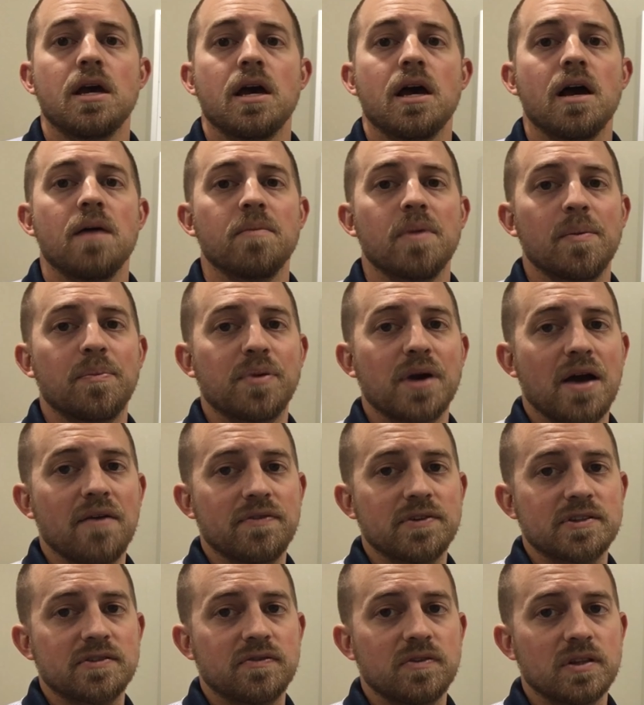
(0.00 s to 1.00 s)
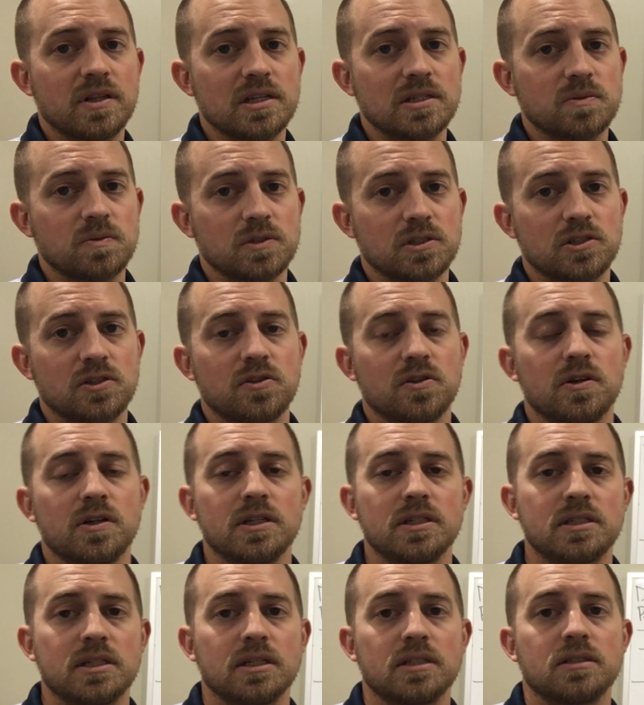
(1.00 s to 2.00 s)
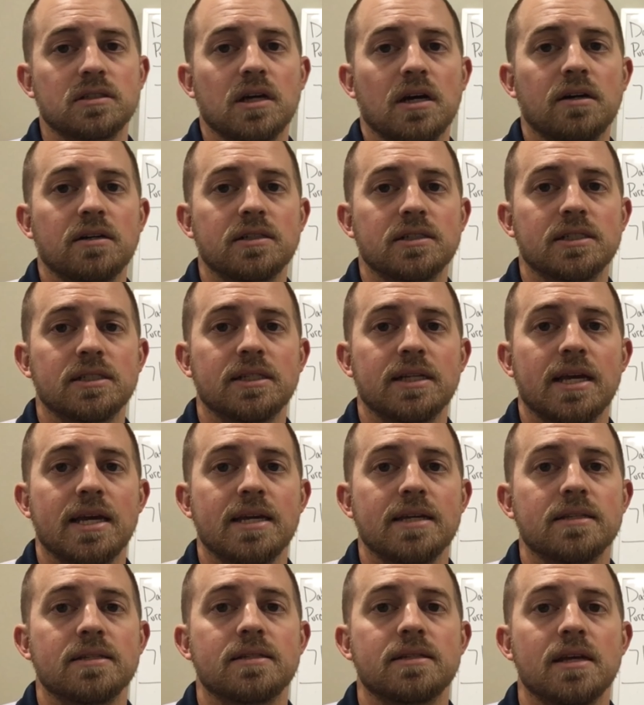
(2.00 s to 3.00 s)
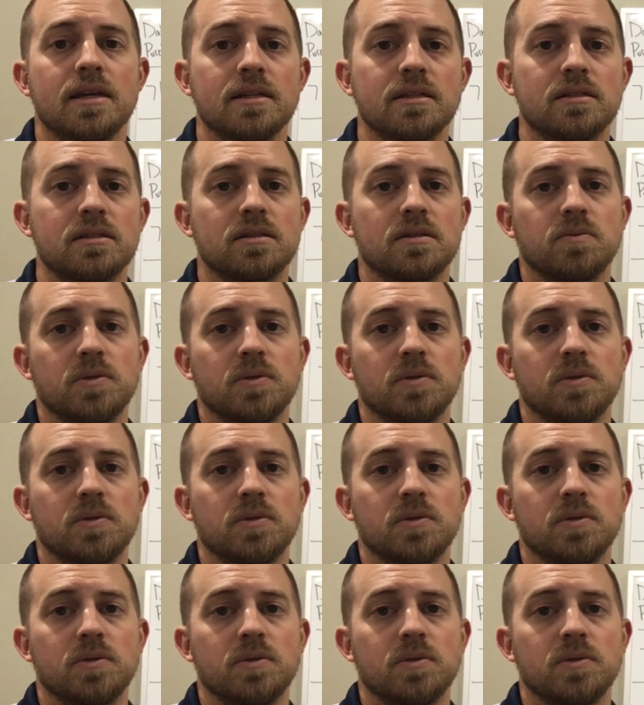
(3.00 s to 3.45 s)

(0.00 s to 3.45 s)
My profits for this was $36.08,